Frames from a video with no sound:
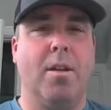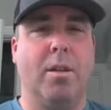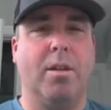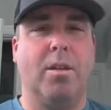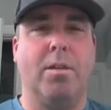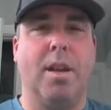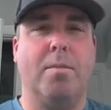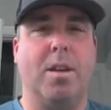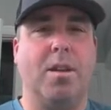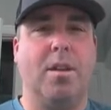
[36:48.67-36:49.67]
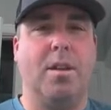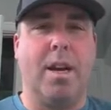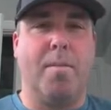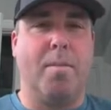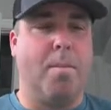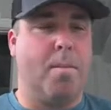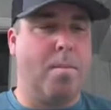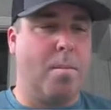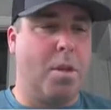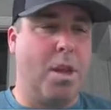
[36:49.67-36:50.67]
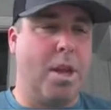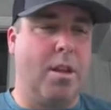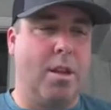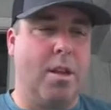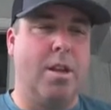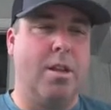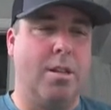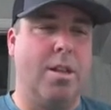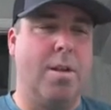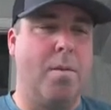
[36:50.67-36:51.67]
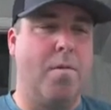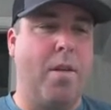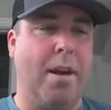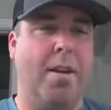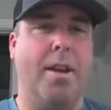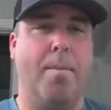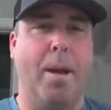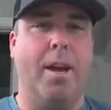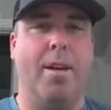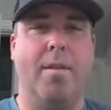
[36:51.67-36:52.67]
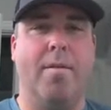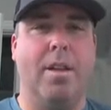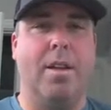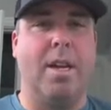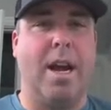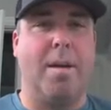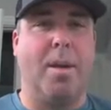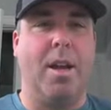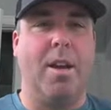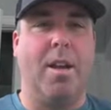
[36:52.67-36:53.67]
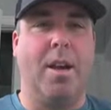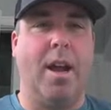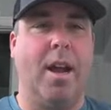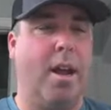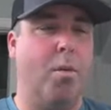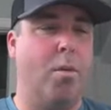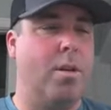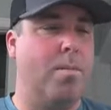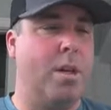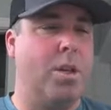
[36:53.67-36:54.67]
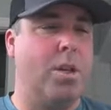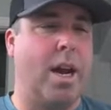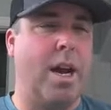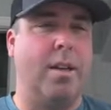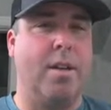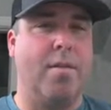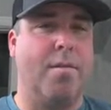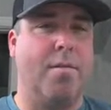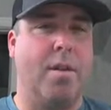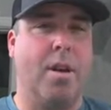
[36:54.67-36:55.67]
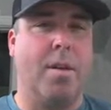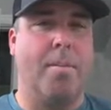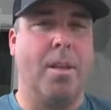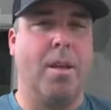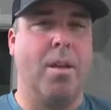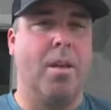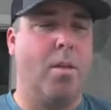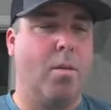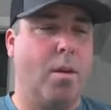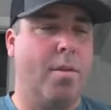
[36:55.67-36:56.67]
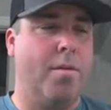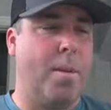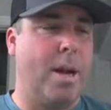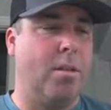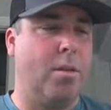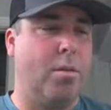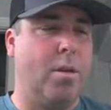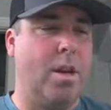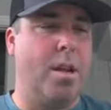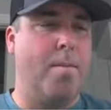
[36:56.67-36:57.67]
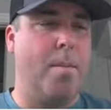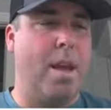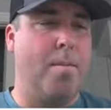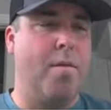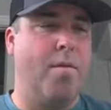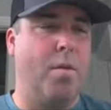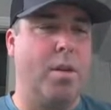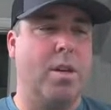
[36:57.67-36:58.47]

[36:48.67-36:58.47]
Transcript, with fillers: you know a slam dunk type thing. This is going to be very competitive at the top end, and I, I wouldn't be shocked if uh, one of about three, maybe